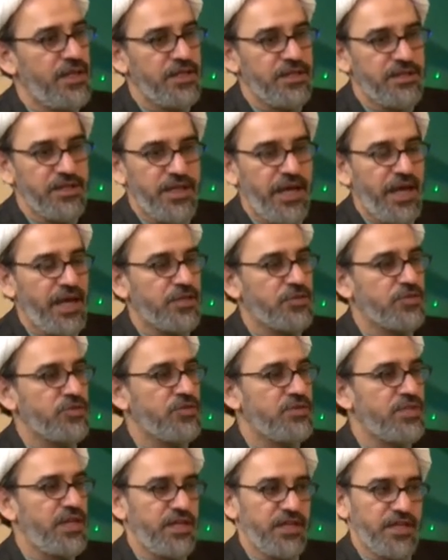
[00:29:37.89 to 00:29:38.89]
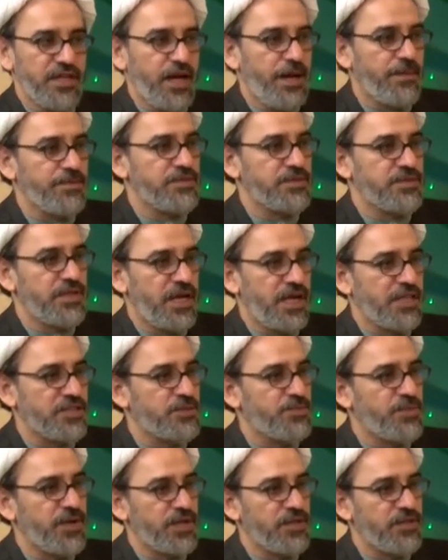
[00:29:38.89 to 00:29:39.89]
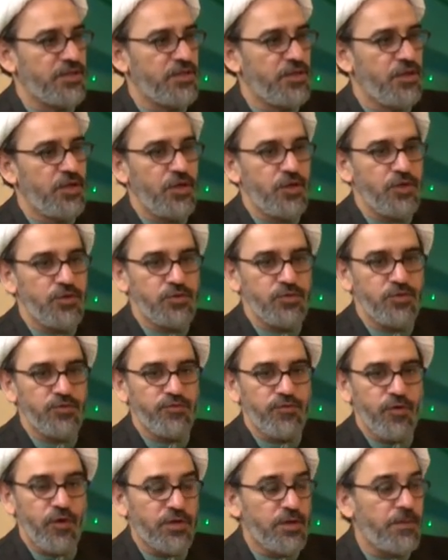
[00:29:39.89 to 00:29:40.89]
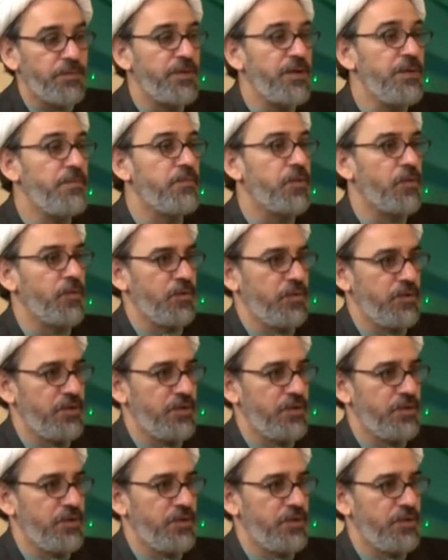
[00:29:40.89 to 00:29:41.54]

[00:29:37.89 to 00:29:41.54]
the exoteric aspect, for the people.